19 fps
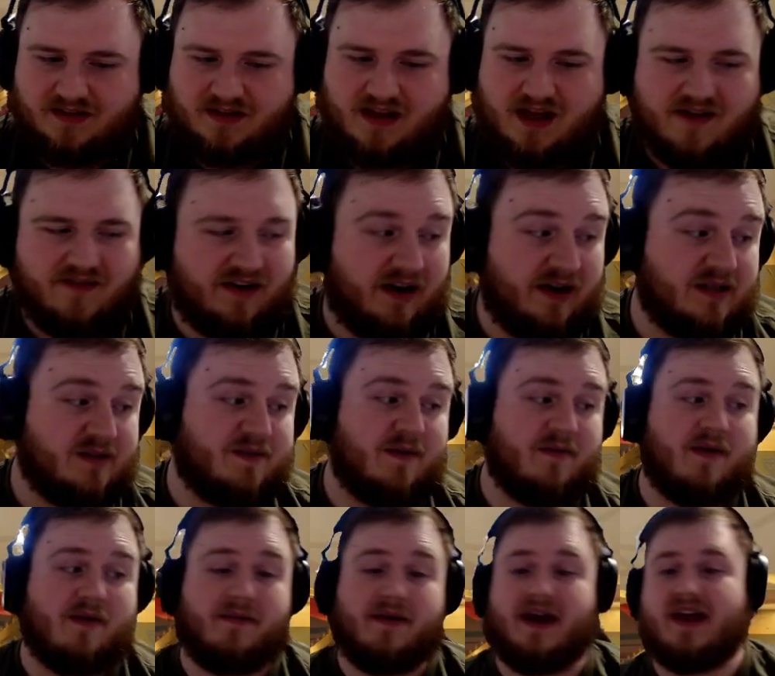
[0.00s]
I'm gonna spend
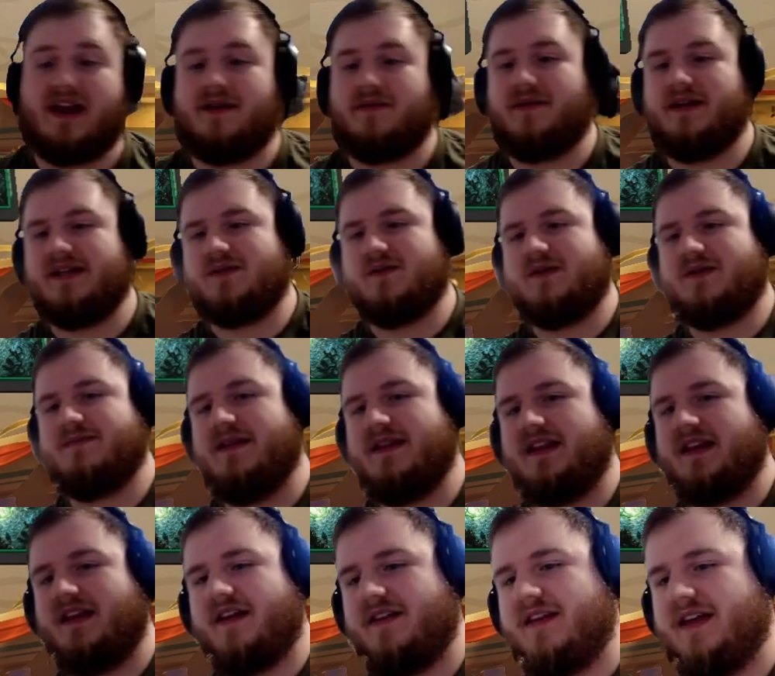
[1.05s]
my mana, I might as well spend
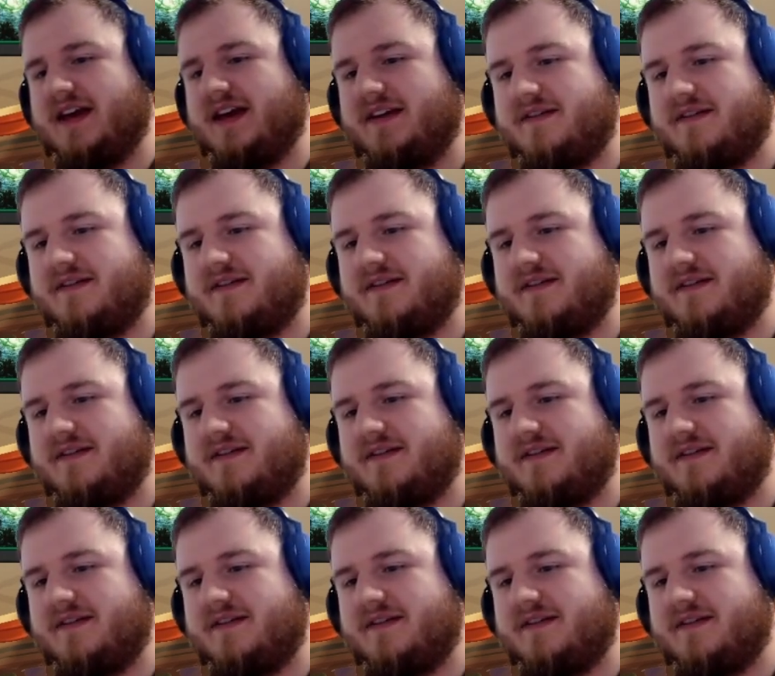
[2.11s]
it on that.